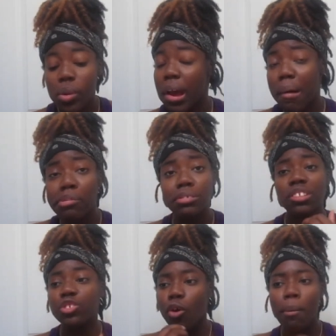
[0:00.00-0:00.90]
I was
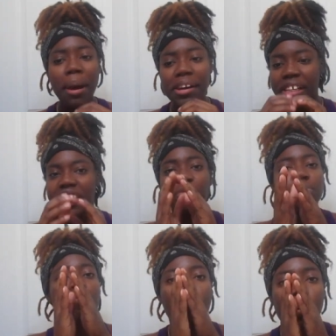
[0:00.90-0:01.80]
enjoying my day. This
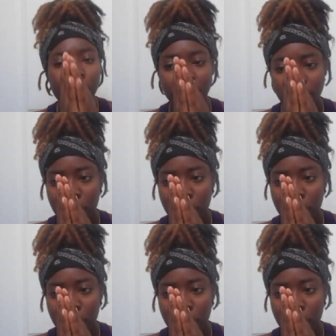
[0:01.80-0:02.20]
before we went to the